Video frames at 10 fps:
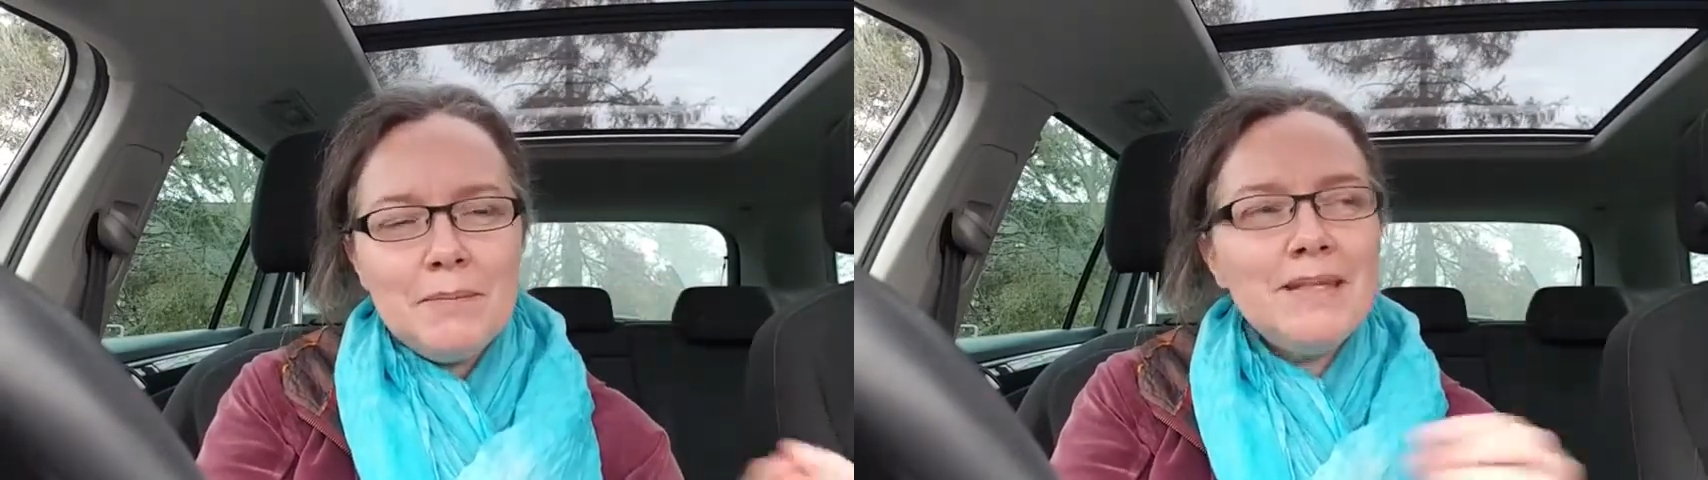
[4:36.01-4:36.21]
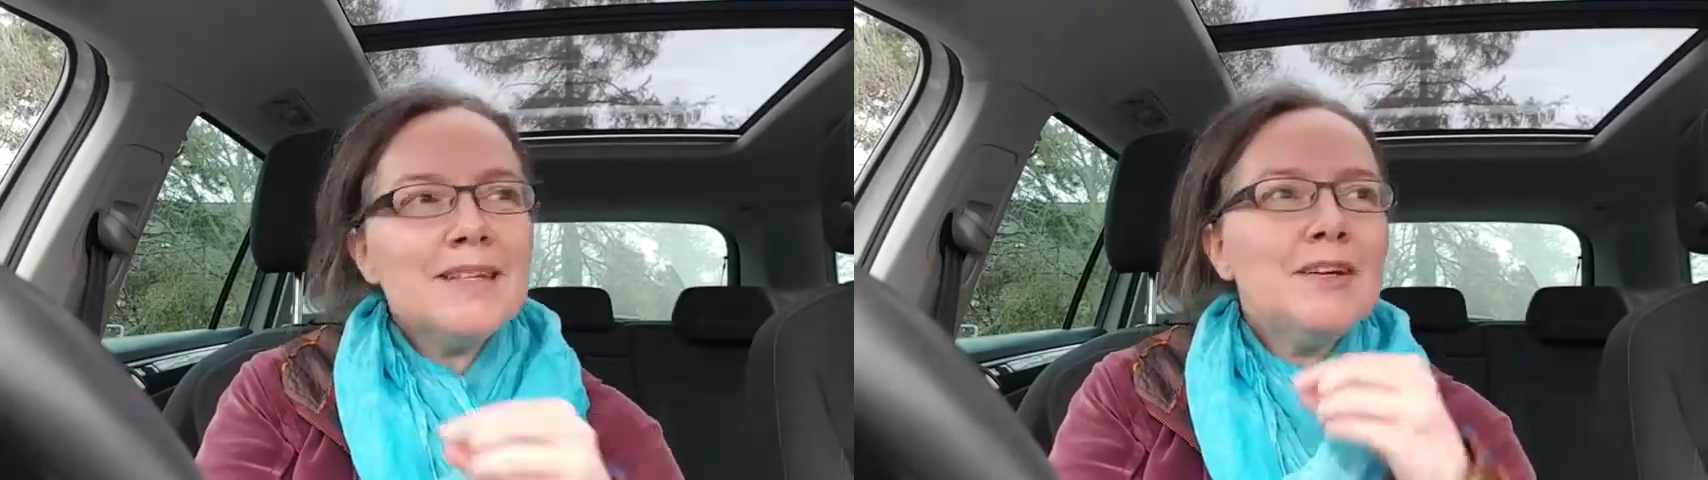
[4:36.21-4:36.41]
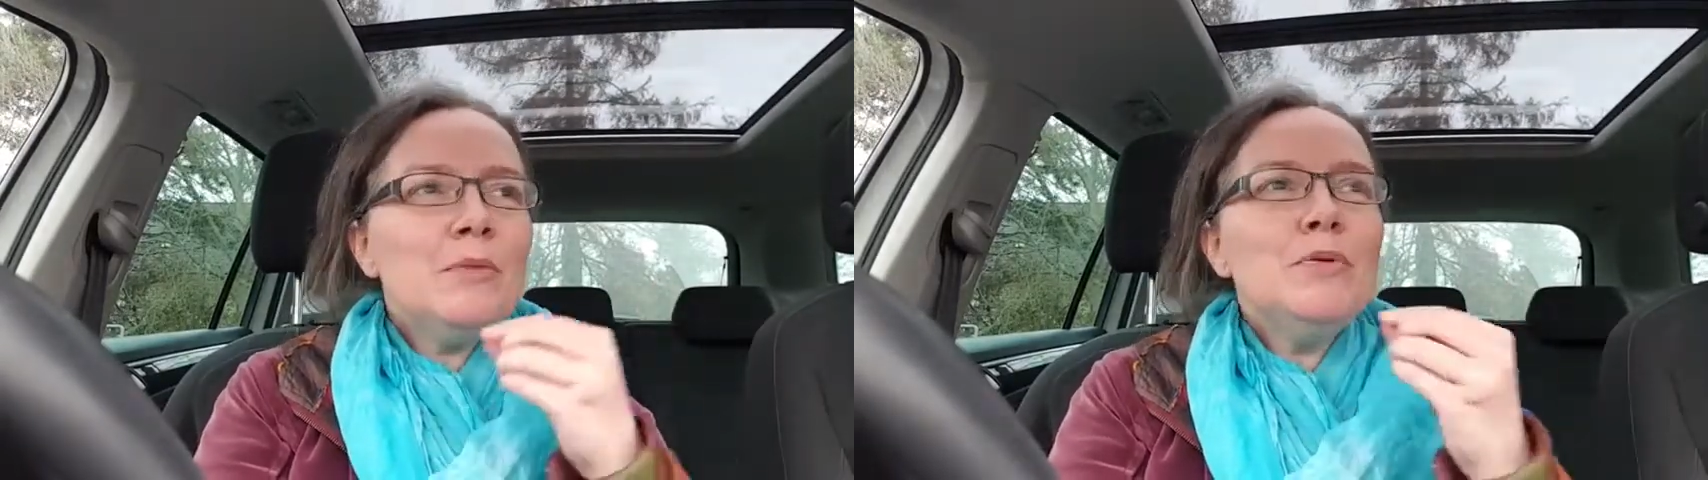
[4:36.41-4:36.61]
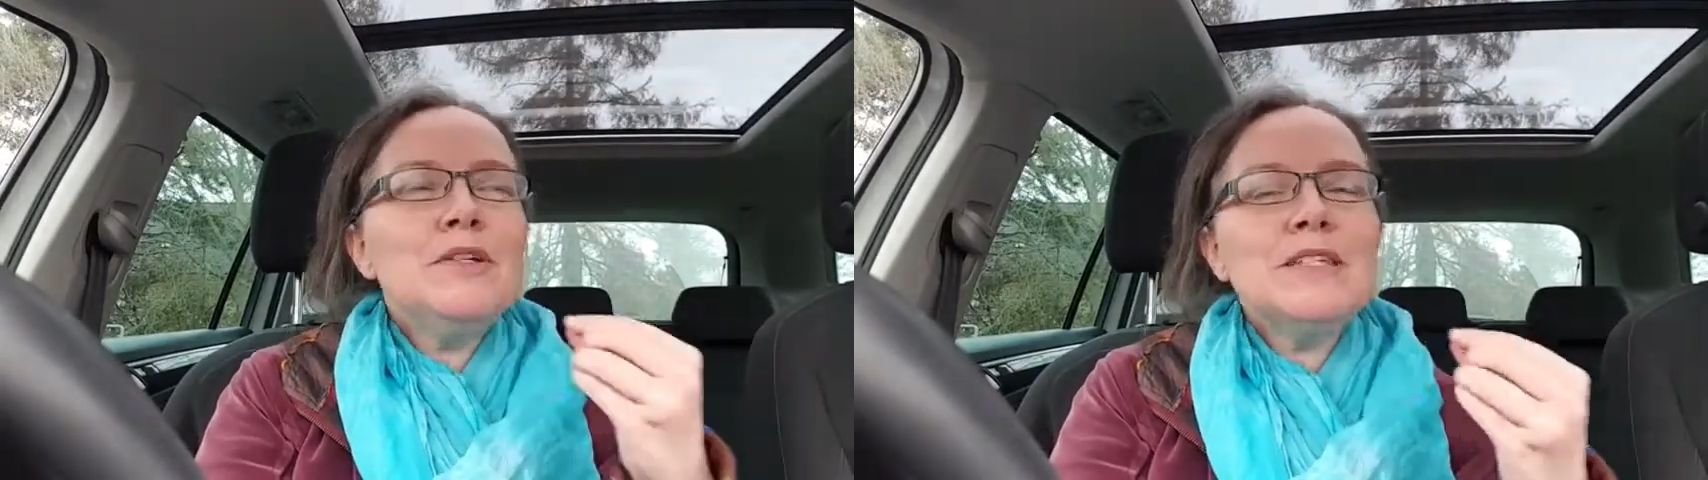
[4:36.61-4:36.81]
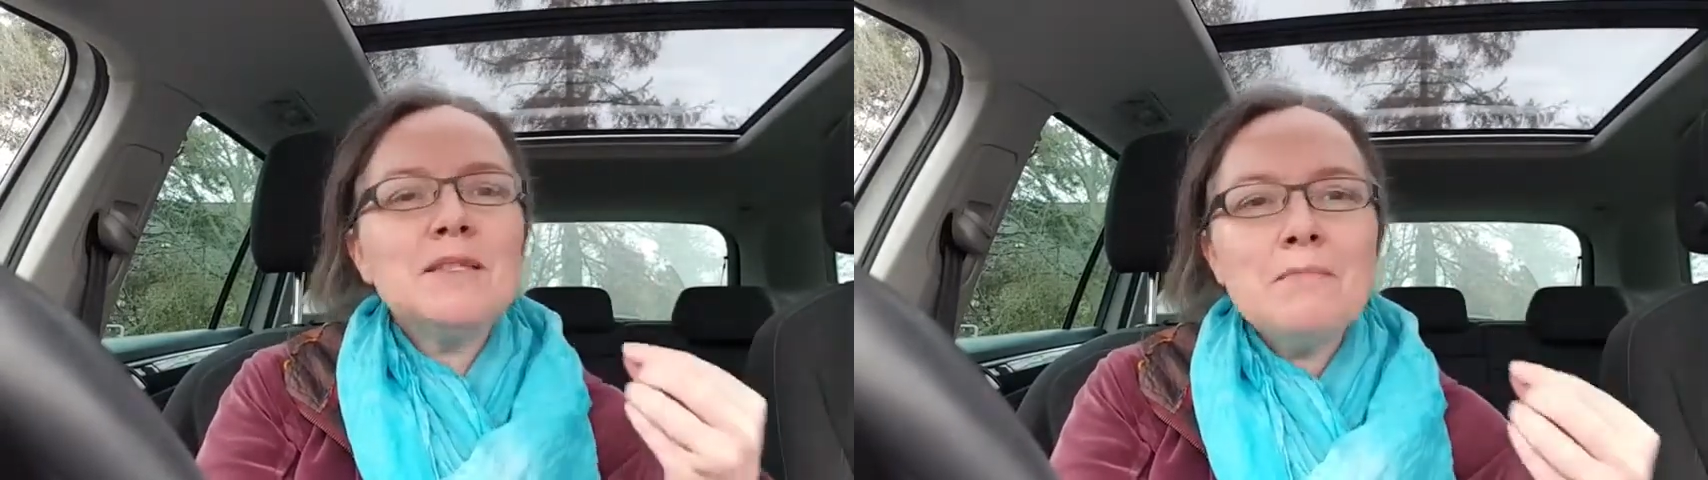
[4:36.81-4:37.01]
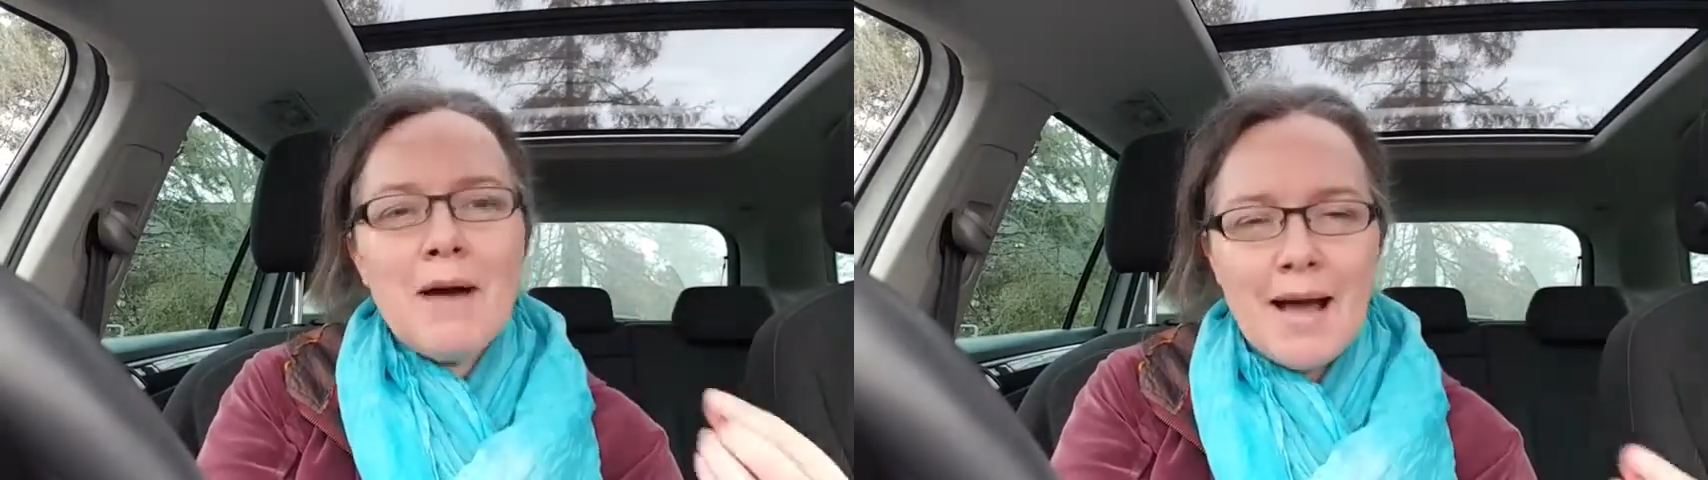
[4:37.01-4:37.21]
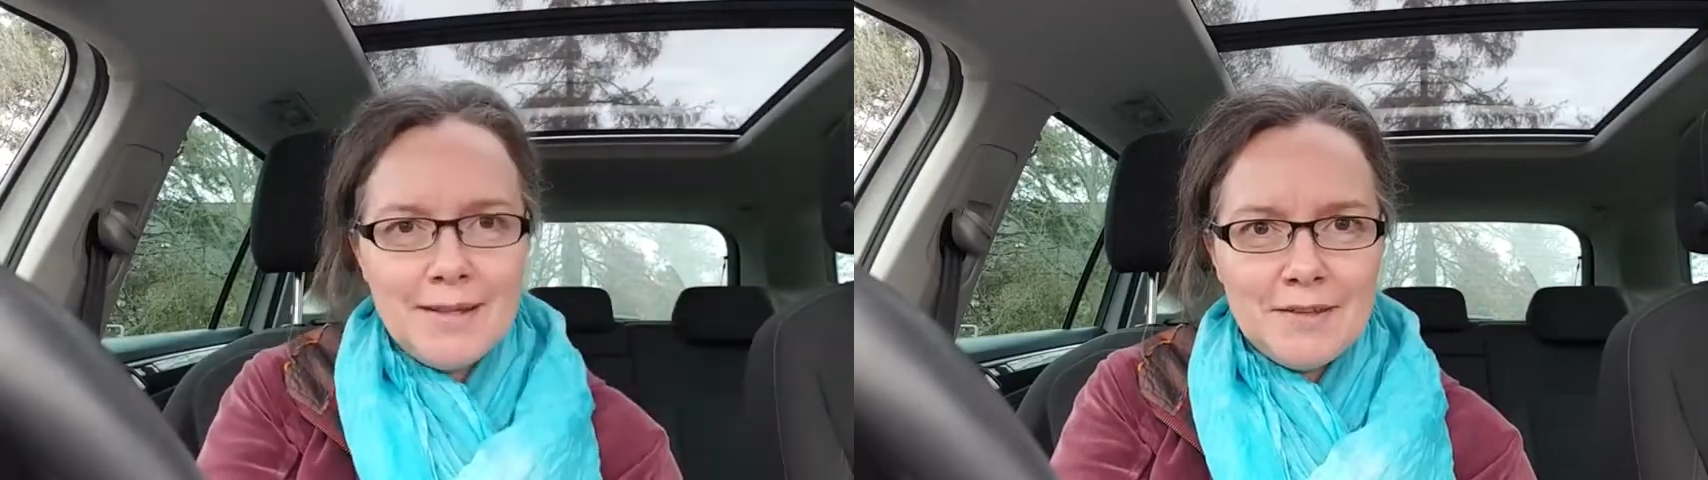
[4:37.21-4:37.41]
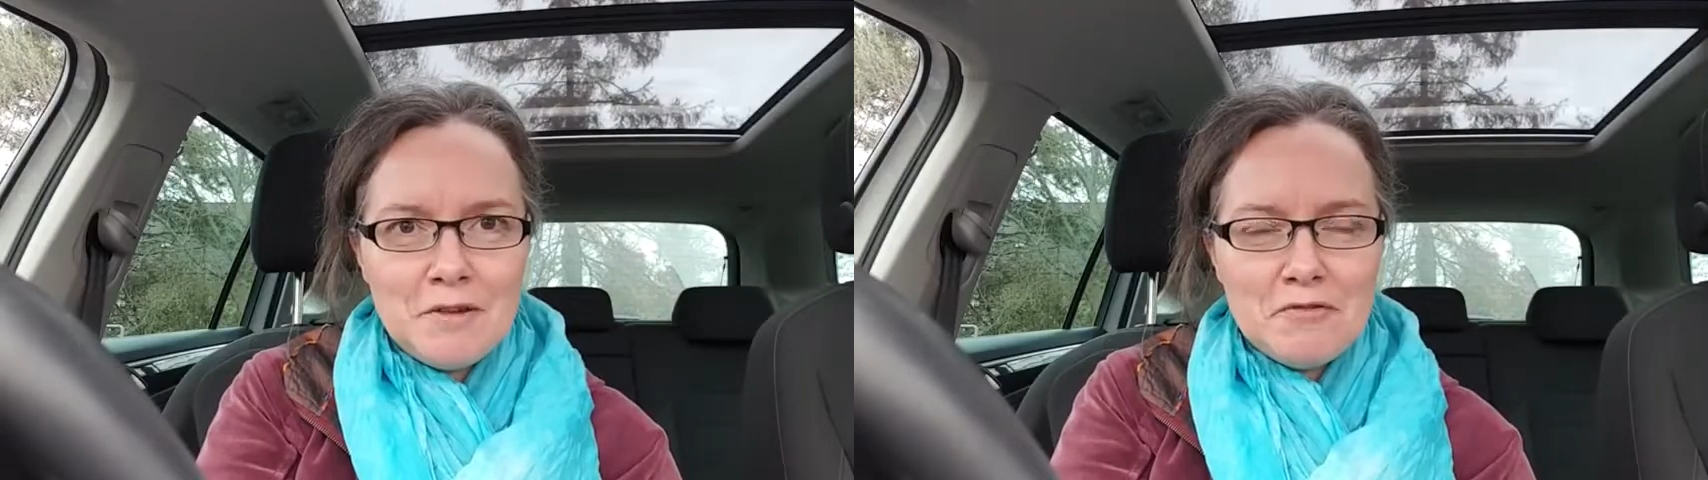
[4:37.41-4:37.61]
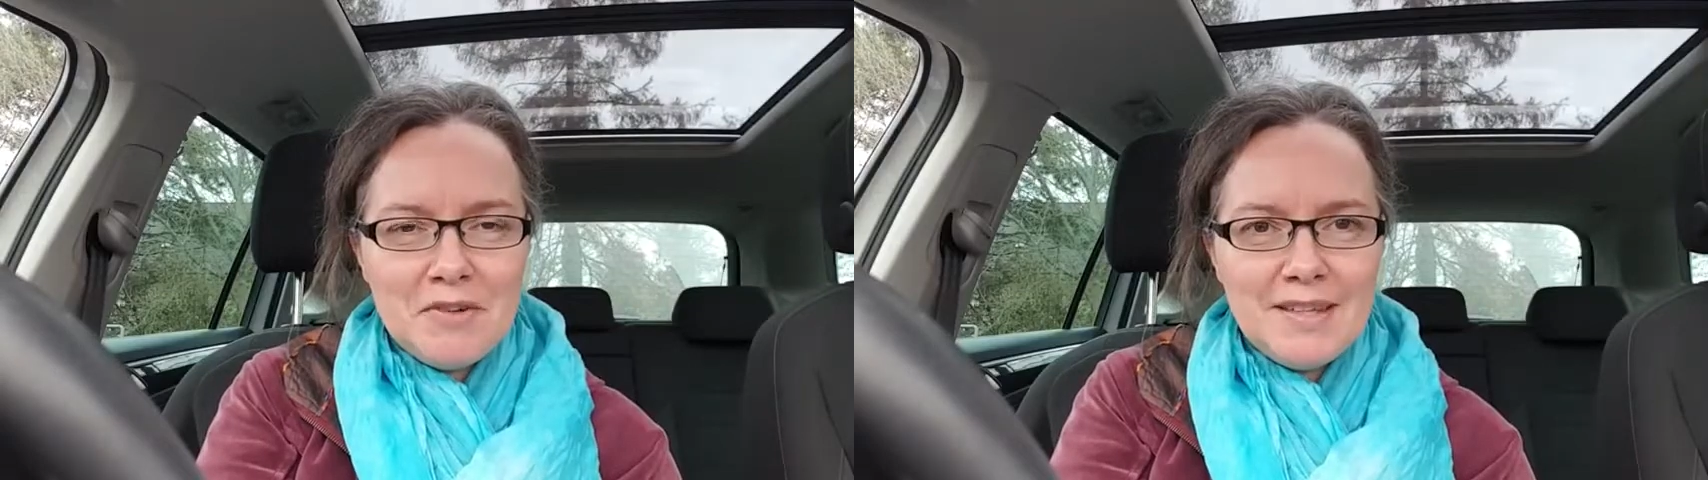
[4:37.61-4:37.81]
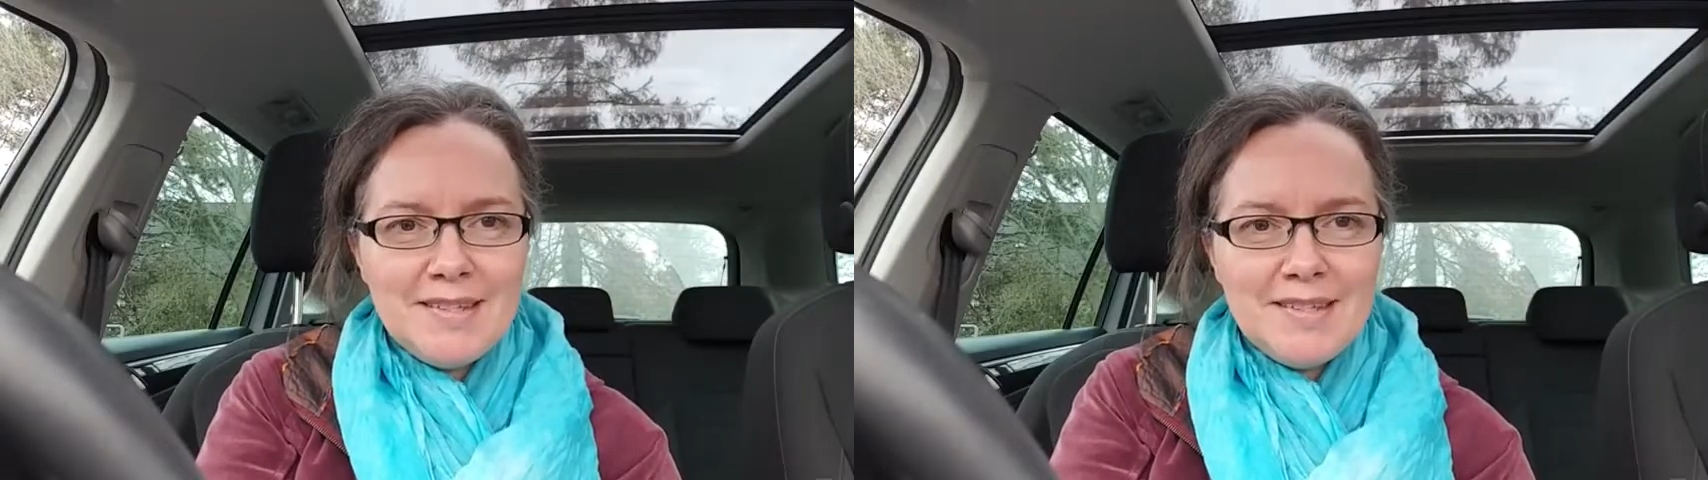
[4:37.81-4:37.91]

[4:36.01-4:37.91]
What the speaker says: Is it going to put a smile on their face?